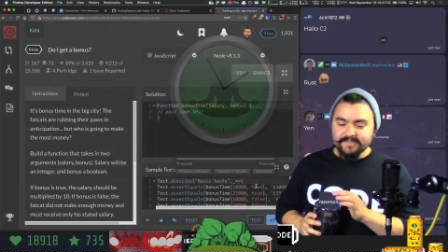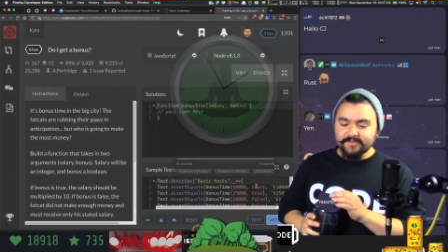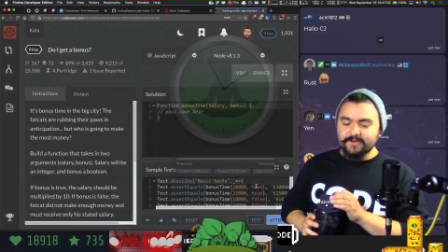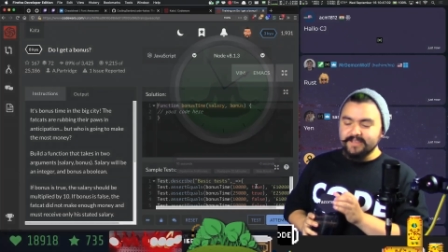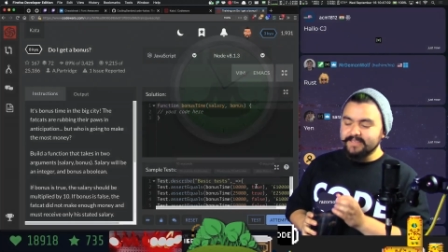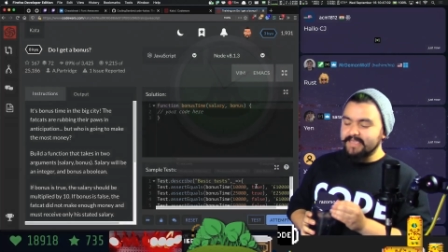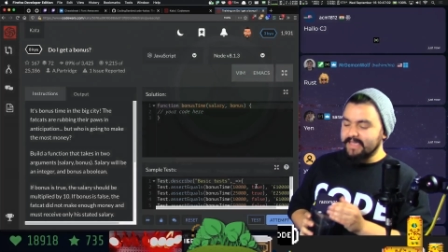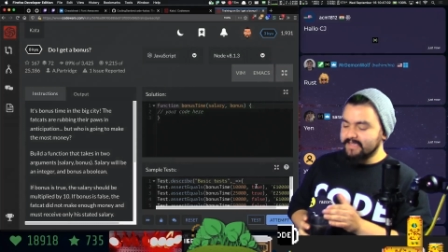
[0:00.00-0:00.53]

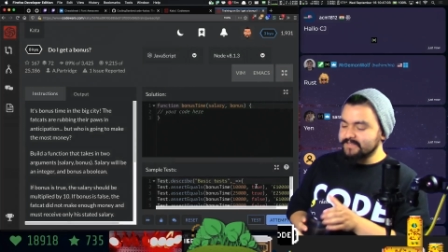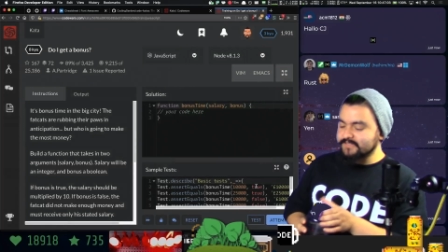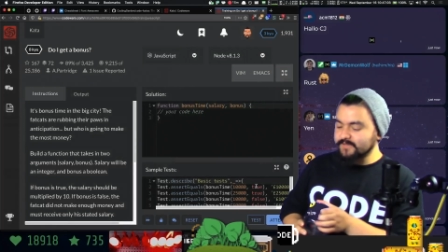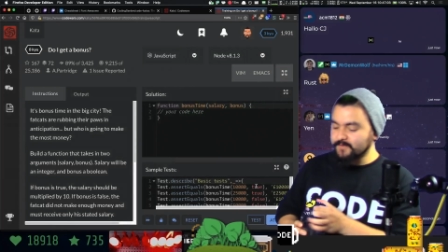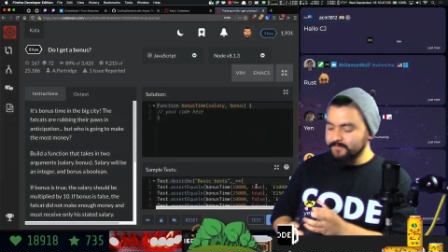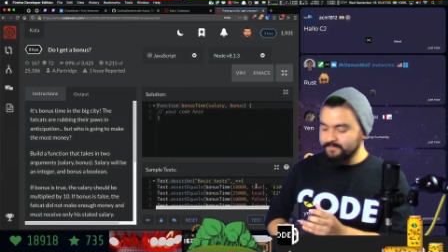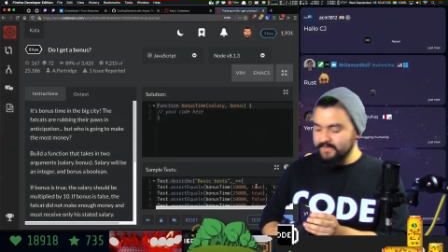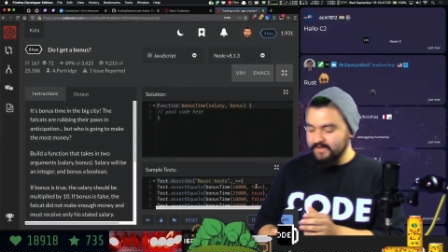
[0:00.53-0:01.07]
Great, yeah. And
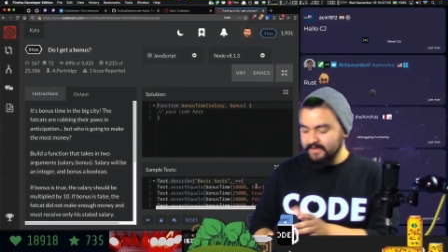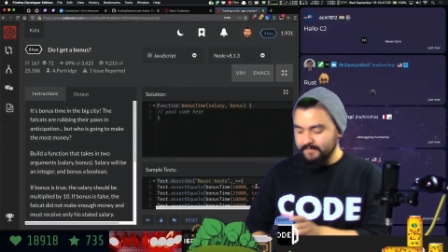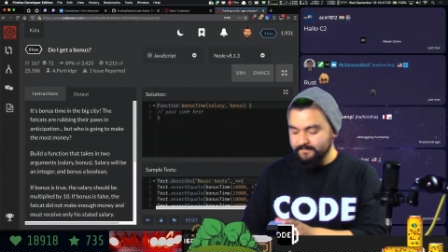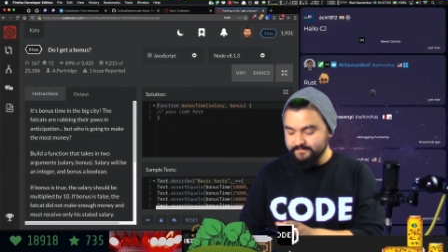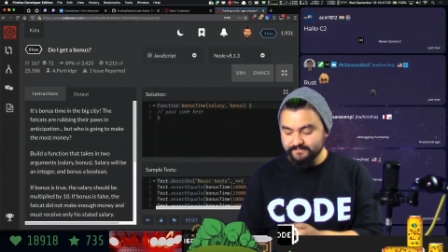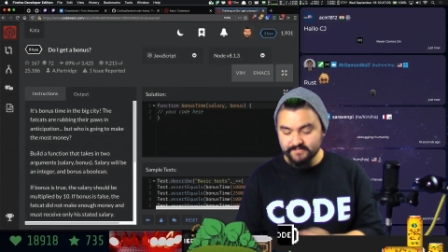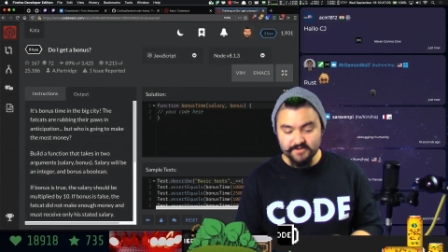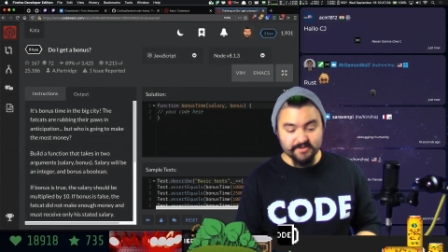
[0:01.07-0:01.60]
so
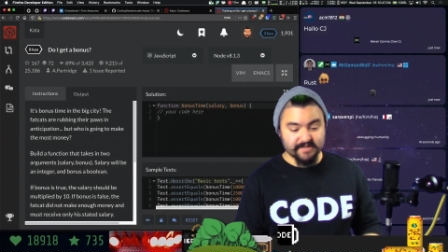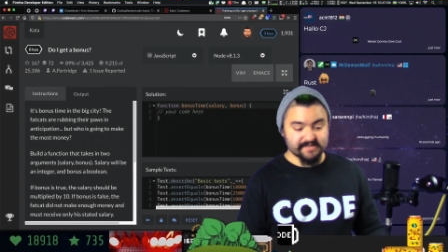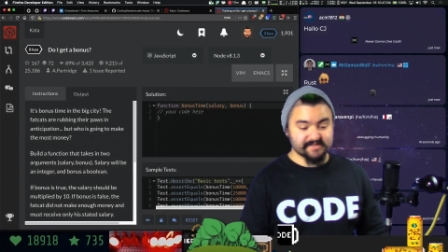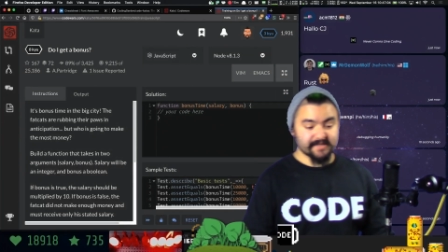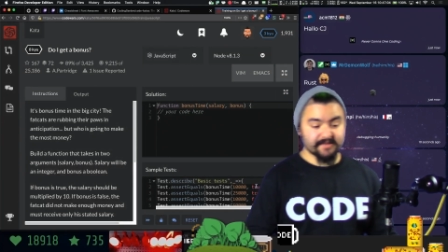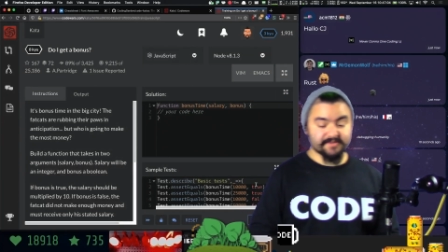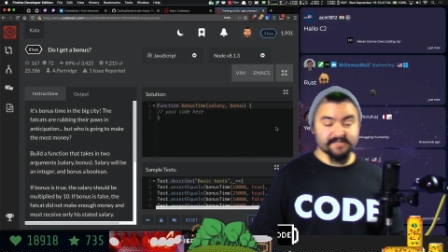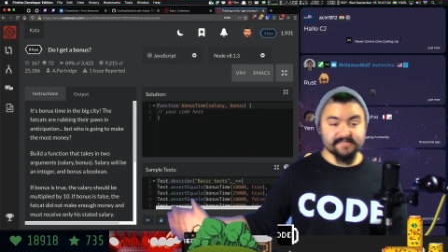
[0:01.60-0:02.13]
um, you can
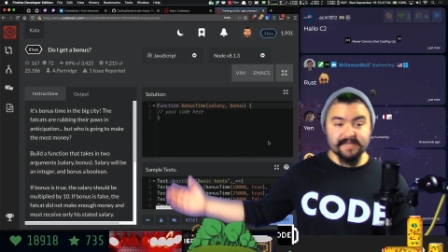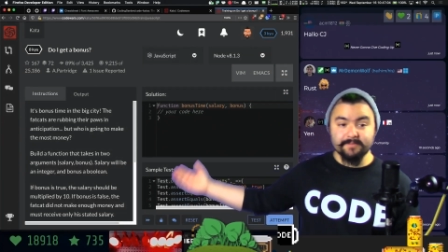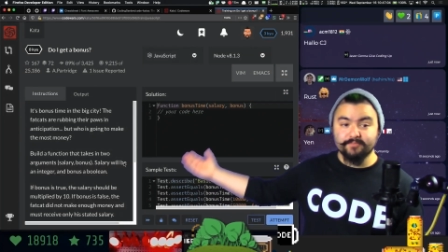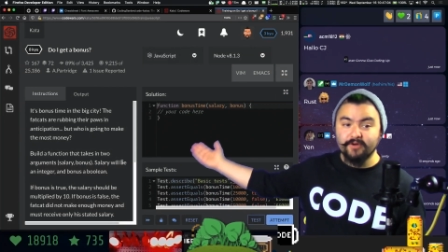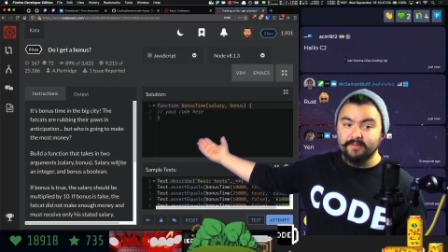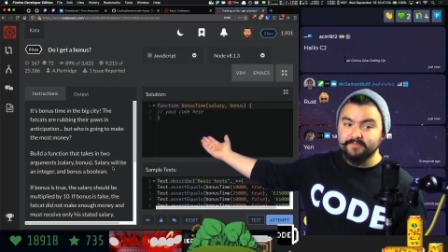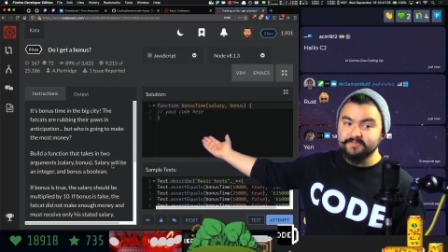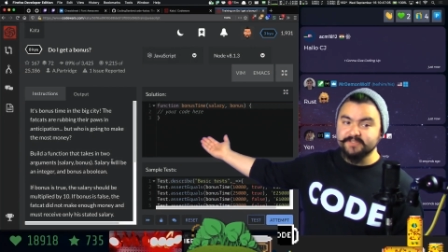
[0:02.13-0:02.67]
see the same
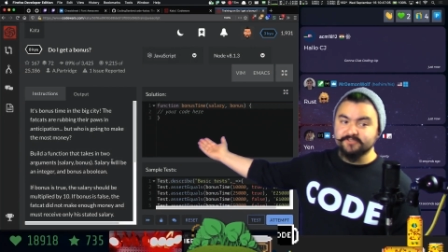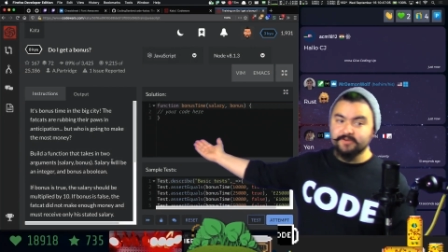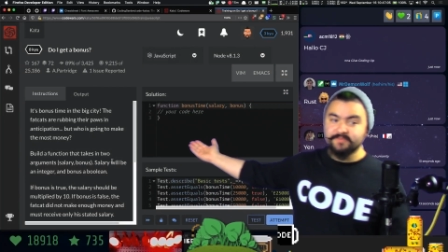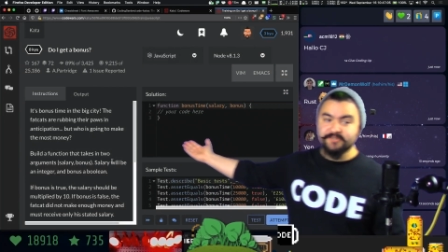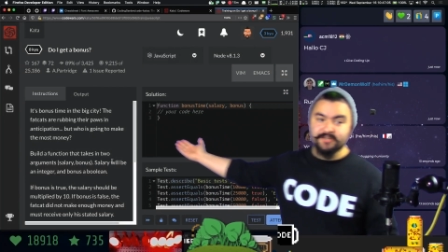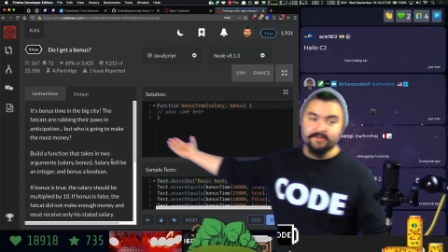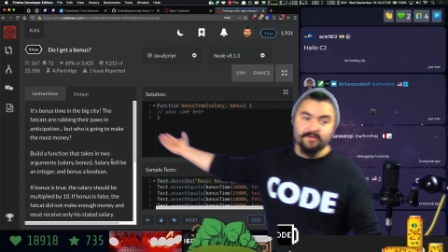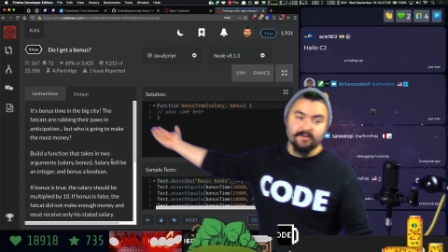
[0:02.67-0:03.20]
problem
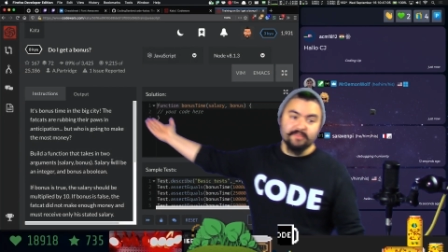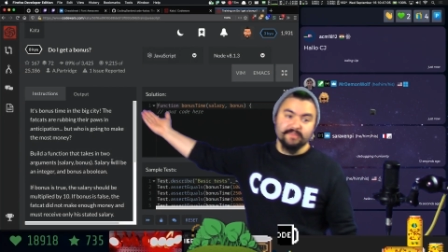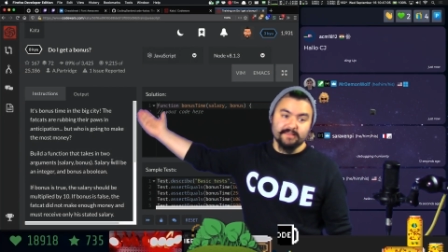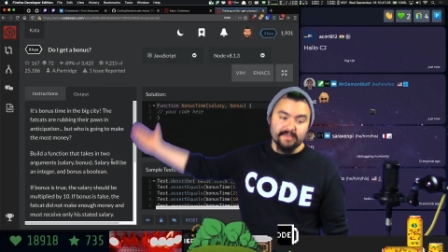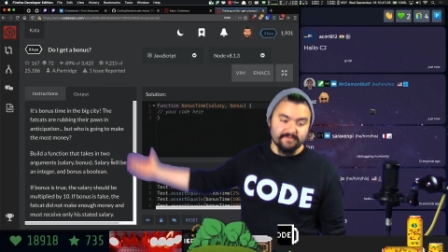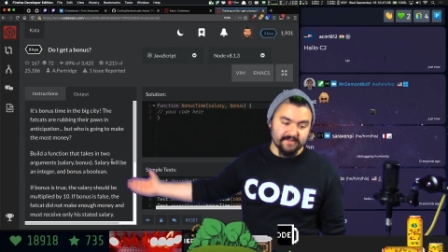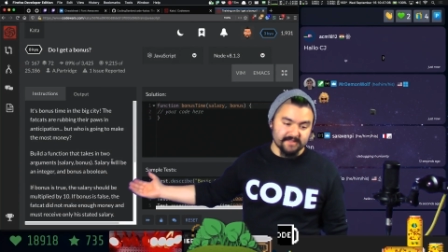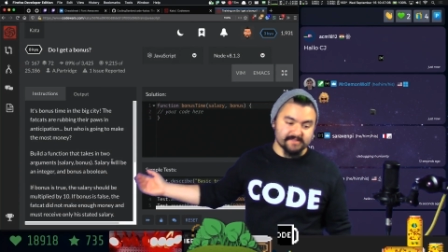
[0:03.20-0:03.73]
description on the
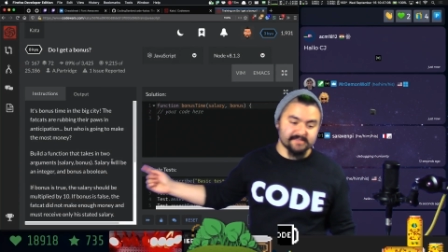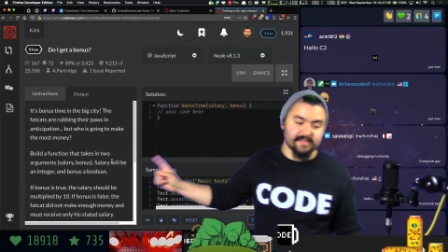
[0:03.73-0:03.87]
left-hand